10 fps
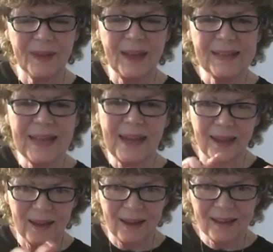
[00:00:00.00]
And
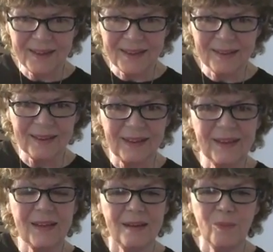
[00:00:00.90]
Ed
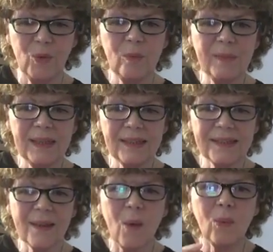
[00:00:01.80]
in Hebrew
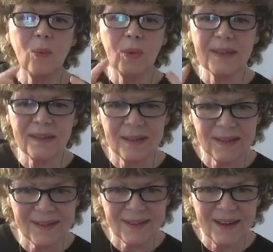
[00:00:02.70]
means
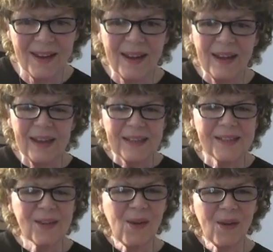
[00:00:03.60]
witness.
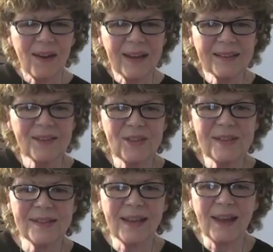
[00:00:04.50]
So it's
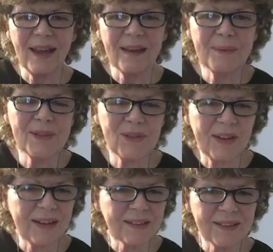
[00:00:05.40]
just, I was
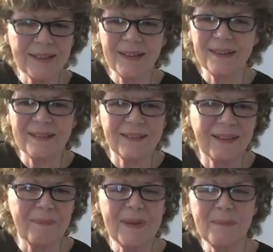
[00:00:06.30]
trying to think,
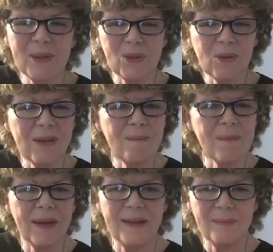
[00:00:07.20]
I'm sure there are
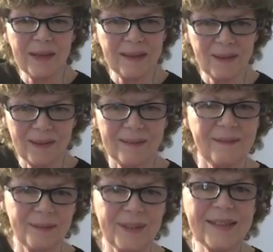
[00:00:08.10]
many, many
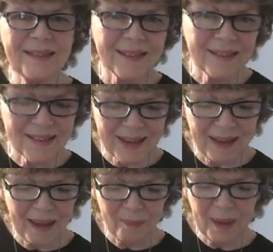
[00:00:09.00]
reasons
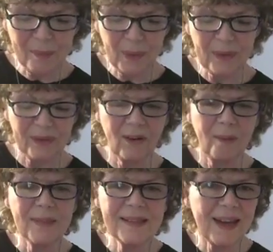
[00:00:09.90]
that people, the
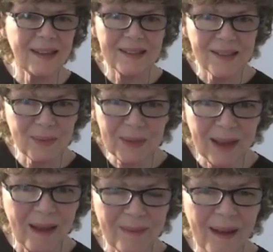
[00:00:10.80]
commentators will
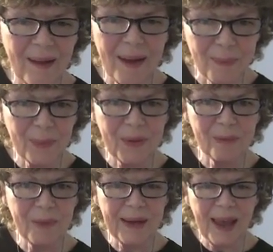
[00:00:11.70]
come up with,
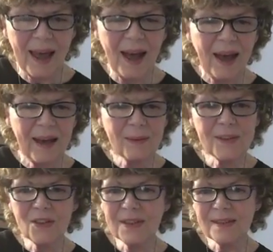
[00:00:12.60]
but I
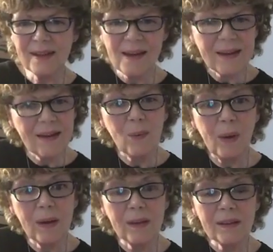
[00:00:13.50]
was just thinking,
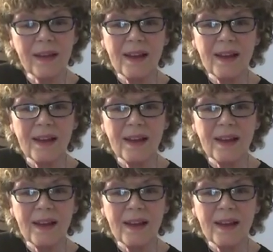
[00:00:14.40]
well,